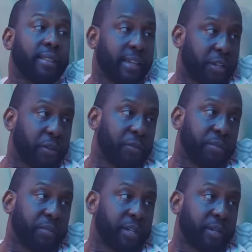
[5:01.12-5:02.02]
Thank you
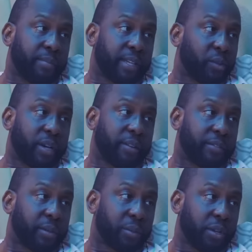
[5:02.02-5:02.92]
for being the best wife
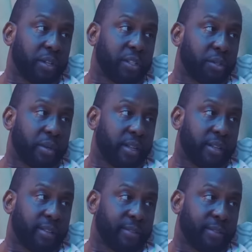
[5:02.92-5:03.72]
in the world as well.